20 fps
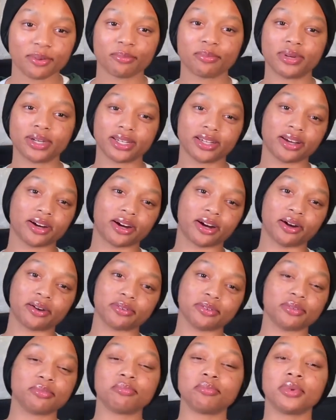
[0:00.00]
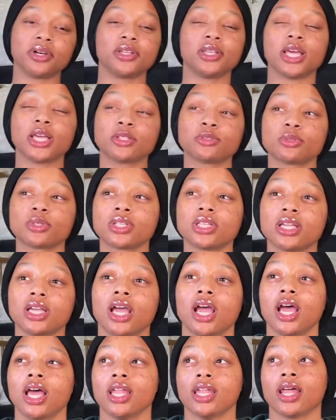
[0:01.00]
But y'all, that's
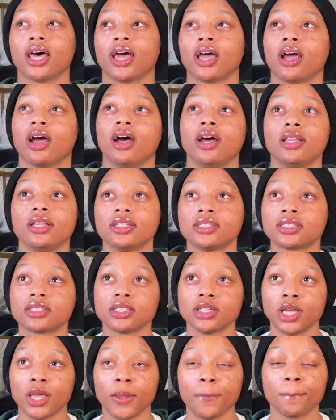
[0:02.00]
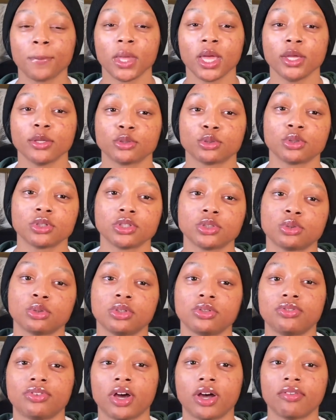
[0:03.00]
really, like, honestly,
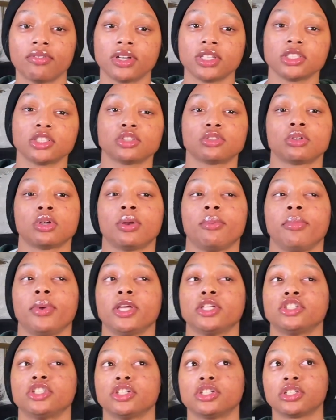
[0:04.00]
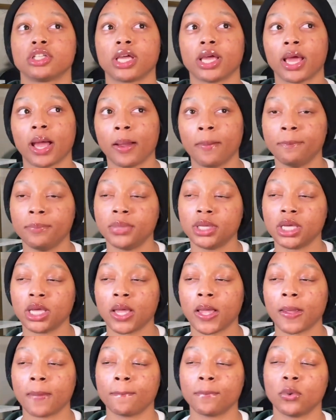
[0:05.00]
2025, I just want to make sure that I'm
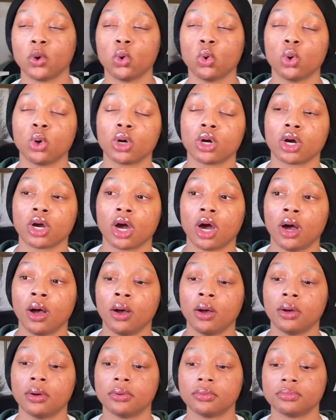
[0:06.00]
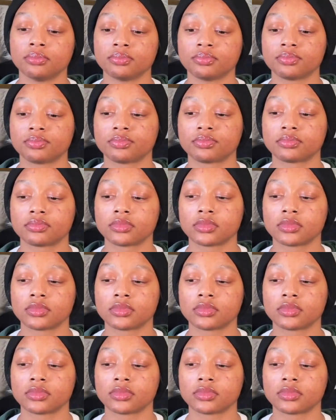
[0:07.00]
being more, I'm